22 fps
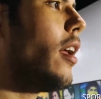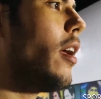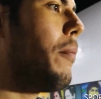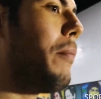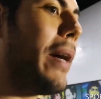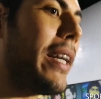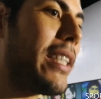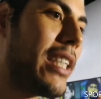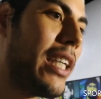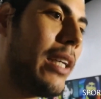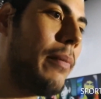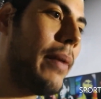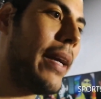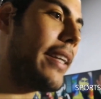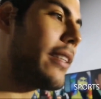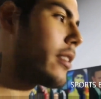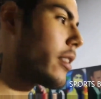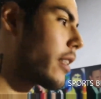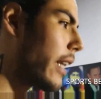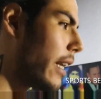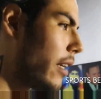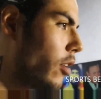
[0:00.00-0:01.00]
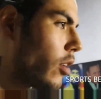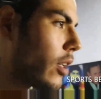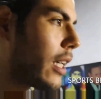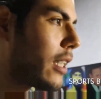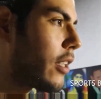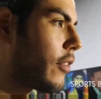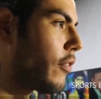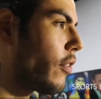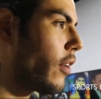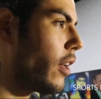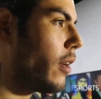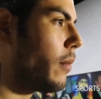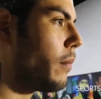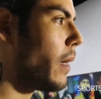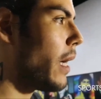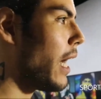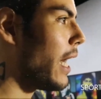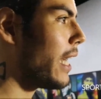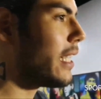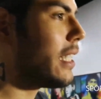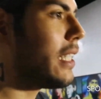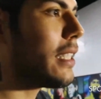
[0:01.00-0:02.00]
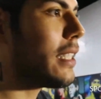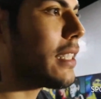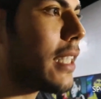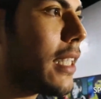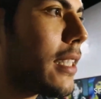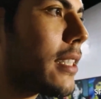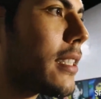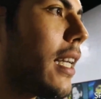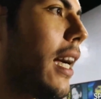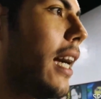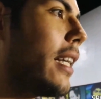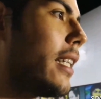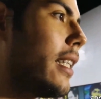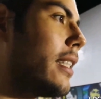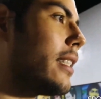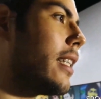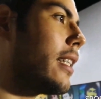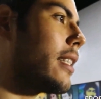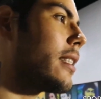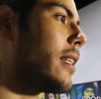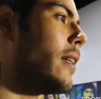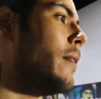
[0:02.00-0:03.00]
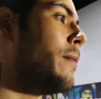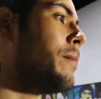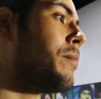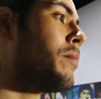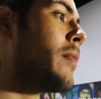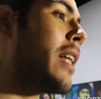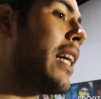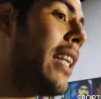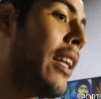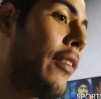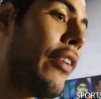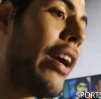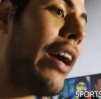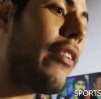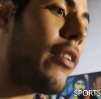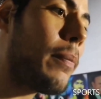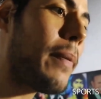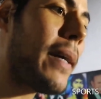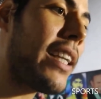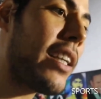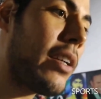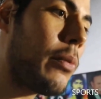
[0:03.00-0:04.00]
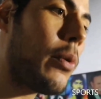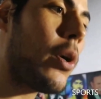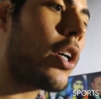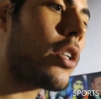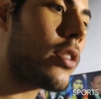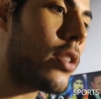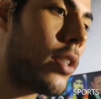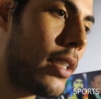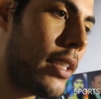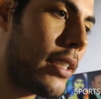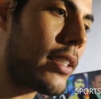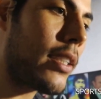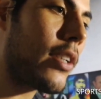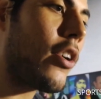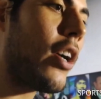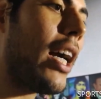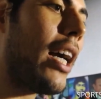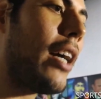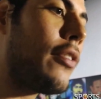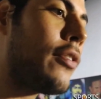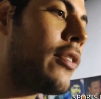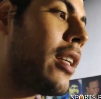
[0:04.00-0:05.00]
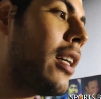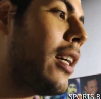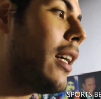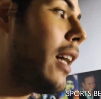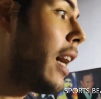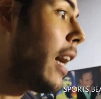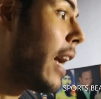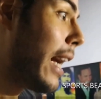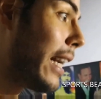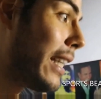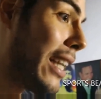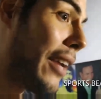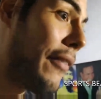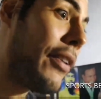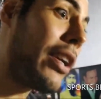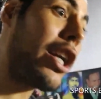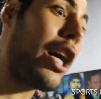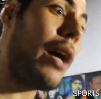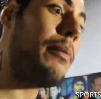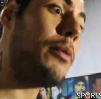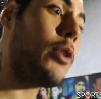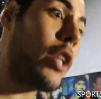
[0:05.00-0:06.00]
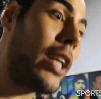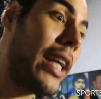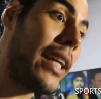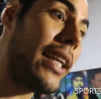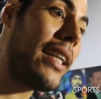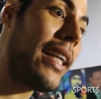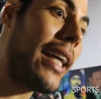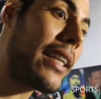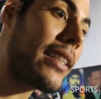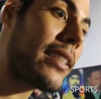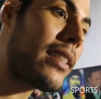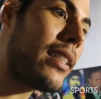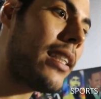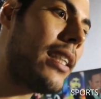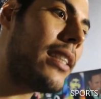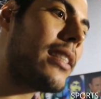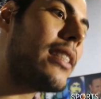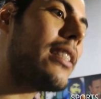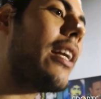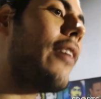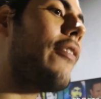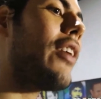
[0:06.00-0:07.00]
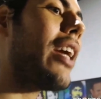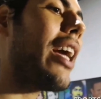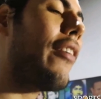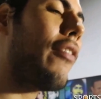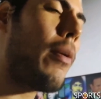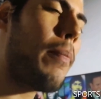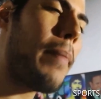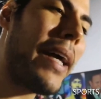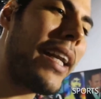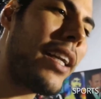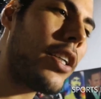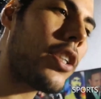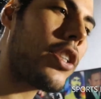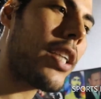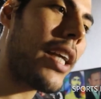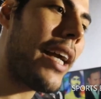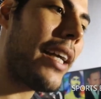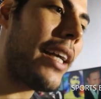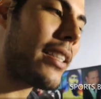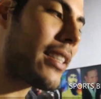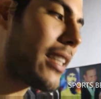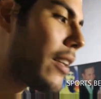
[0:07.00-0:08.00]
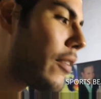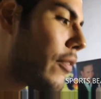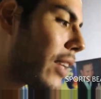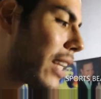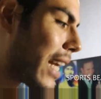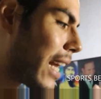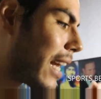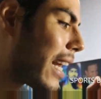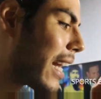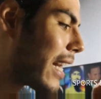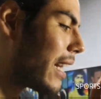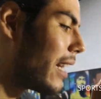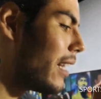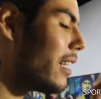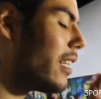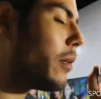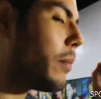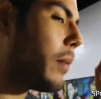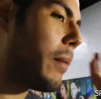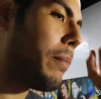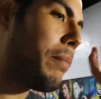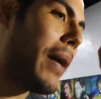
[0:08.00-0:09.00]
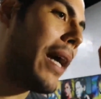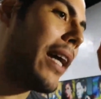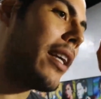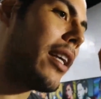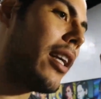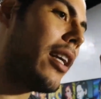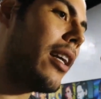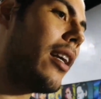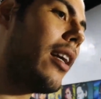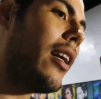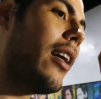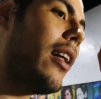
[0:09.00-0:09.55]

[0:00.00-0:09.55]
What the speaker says: My teammates can look at the film. I need this. I need this. And if everybody works on his craft and then we come together next season, then we have a better chance and we can get a little bit better